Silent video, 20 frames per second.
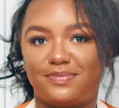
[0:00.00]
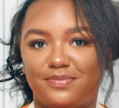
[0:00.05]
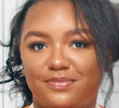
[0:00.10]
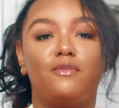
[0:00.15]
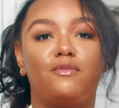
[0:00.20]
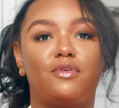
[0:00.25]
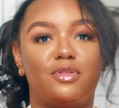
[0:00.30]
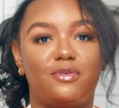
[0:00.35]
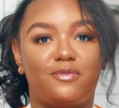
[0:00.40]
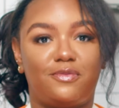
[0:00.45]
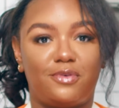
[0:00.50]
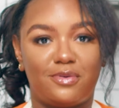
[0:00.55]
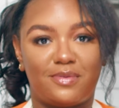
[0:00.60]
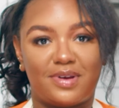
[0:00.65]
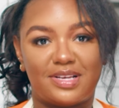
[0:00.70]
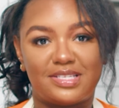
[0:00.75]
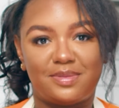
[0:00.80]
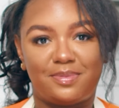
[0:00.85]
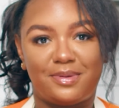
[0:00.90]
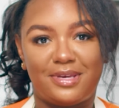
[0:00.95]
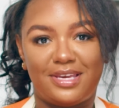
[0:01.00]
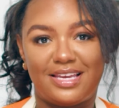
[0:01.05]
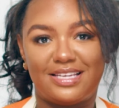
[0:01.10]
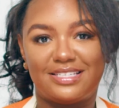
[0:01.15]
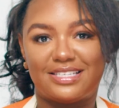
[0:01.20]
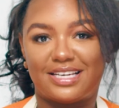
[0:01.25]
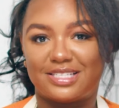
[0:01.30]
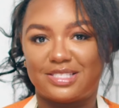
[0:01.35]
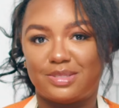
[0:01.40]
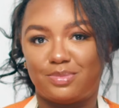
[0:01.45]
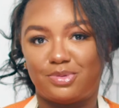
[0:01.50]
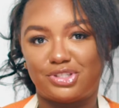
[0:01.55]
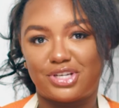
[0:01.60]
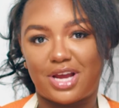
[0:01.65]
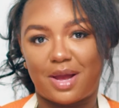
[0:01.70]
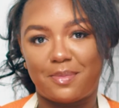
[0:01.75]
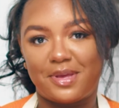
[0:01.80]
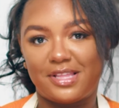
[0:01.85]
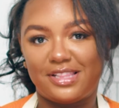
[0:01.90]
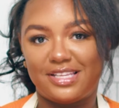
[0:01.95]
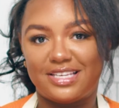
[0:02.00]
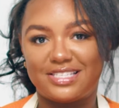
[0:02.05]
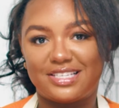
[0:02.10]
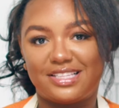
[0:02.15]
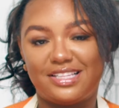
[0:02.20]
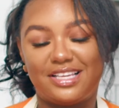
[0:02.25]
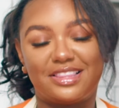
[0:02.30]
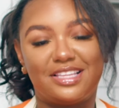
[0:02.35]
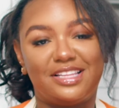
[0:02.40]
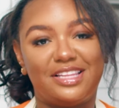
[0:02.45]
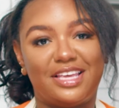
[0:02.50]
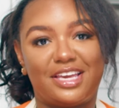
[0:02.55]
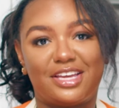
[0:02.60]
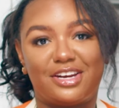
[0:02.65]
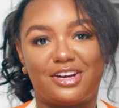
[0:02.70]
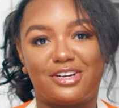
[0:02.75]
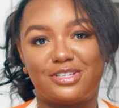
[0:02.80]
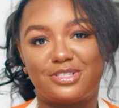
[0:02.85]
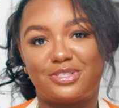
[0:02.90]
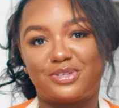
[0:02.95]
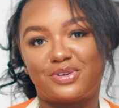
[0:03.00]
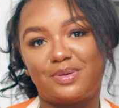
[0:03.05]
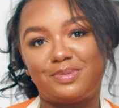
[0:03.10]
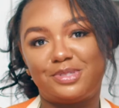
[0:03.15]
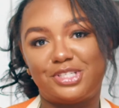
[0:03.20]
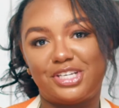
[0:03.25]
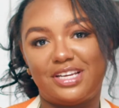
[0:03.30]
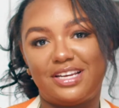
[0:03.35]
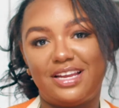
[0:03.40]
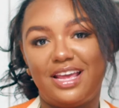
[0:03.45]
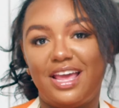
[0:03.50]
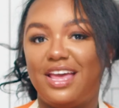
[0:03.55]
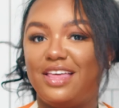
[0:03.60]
For the full recipe and textable shopping list, click the link in our description.